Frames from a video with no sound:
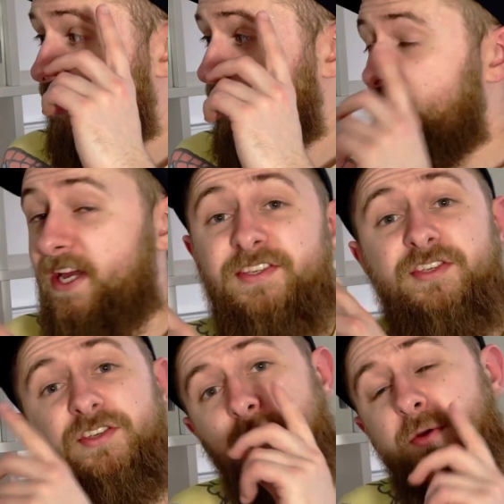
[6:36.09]

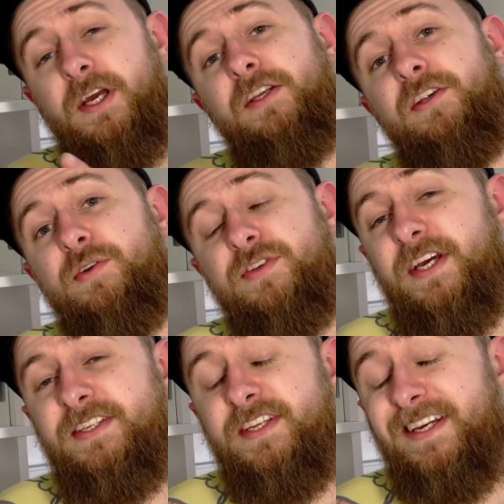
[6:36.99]
yes, you can use
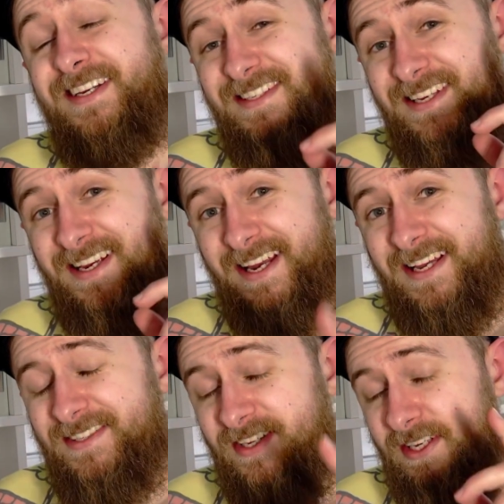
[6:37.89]
AirTags
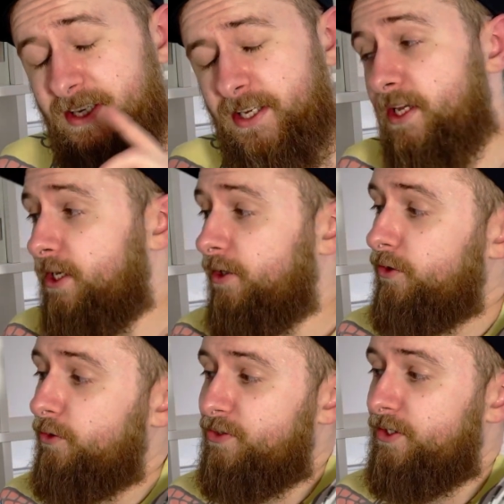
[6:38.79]
as a key
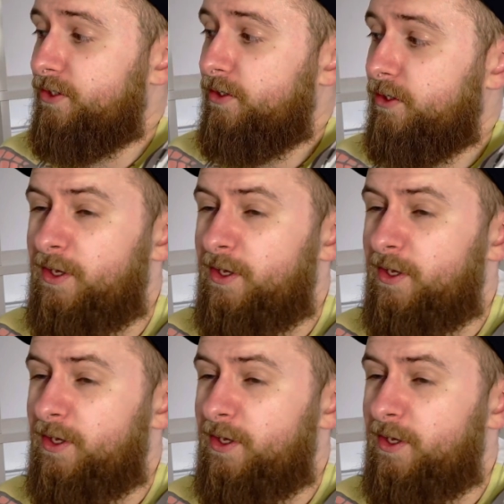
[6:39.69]
using